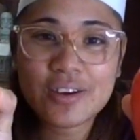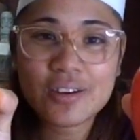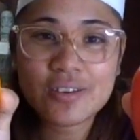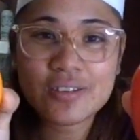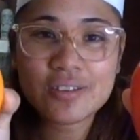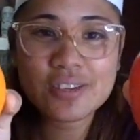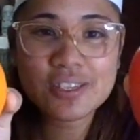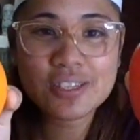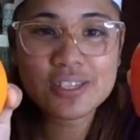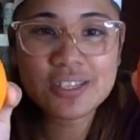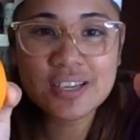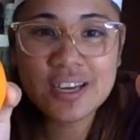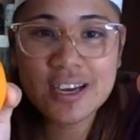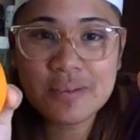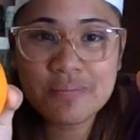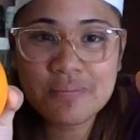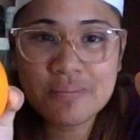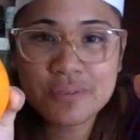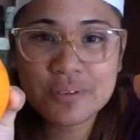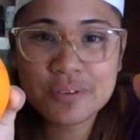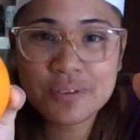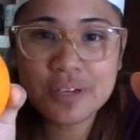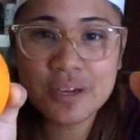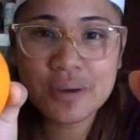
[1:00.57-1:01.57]
orange and
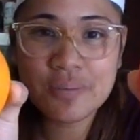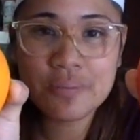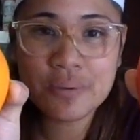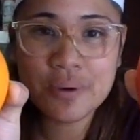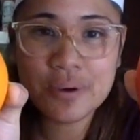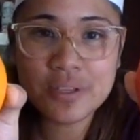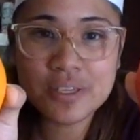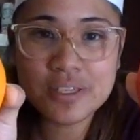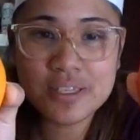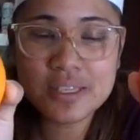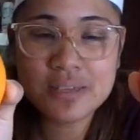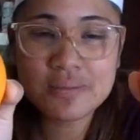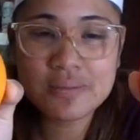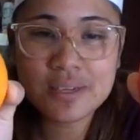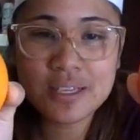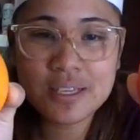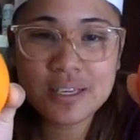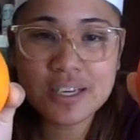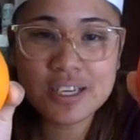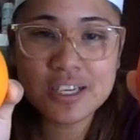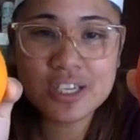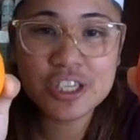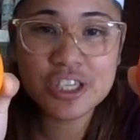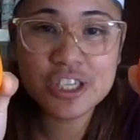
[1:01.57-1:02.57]
apple are both
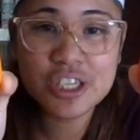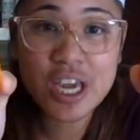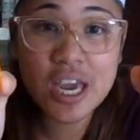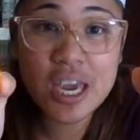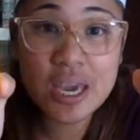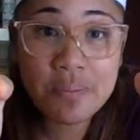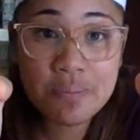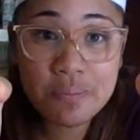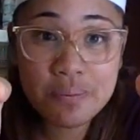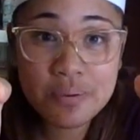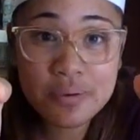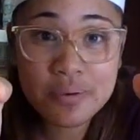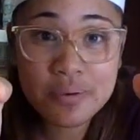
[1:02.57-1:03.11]
similar in shape